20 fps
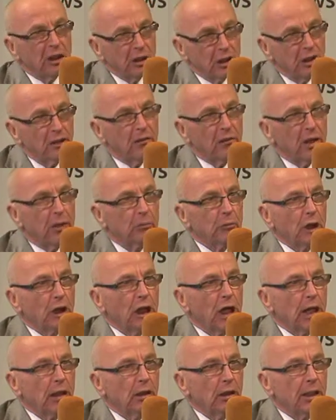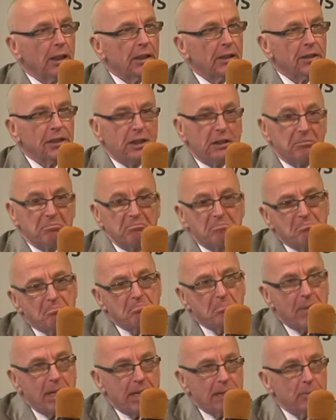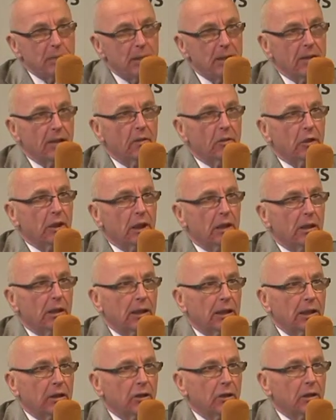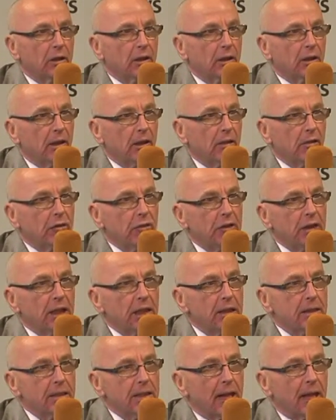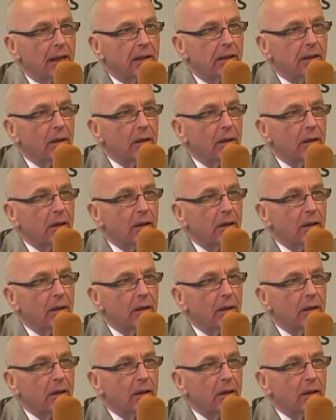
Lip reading: give them the guidelines, and maybe they'll get an agent that understands that.